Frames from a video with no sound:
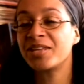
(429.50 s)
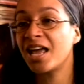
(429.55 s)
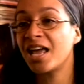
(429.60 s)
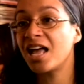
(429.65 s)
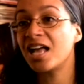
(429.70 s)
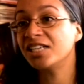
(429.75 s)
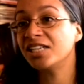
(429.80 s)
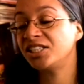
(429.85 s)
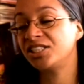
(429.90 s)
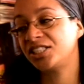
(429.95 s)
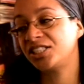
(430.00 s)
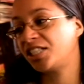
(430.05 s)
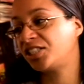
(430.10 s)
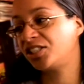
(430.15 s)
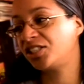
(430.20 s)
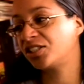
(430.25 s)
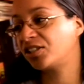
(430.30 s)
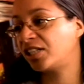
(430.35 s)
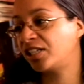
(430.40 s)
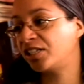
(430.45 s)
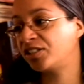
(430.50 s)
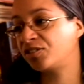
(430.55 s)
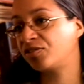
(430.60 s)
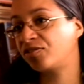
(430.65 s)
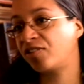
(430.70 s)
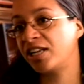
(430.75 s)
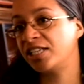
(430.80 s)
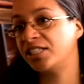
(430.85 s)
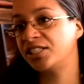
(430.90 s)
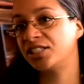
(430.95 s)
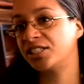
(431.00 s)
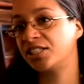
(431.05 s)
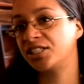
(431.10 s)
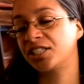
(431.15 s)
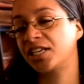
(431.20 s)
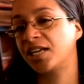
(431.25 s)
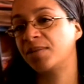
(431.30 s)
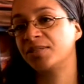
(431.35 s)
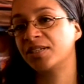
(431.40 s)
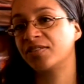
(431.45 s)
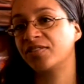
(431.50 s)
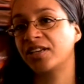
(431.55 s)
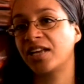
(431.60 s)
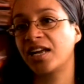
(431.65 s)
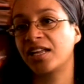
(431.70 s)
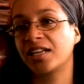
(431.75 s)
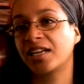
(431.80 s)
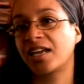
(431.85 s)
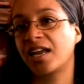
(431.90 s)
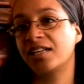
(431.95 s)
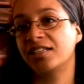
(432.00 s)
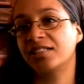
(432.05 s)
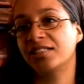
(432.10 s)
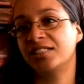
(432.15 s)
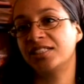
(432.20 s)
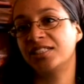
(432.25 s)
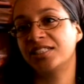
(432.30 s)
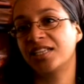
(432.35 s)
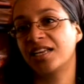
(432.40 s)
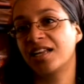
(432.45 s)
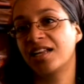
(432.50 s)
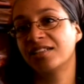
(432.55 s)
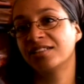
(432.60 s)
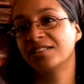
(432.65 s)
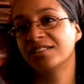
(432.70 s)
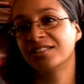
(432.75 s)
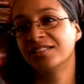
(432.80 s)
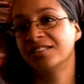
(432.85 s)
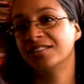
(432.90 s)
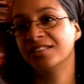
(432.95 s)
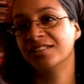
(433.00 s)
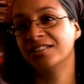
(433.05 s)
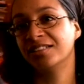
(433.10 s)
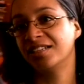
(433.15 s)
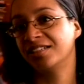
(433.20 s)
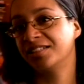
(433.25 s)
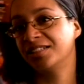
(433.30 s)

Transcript: Yeah, she says she's got a little friend. She says she comes every now and again and sees her, and then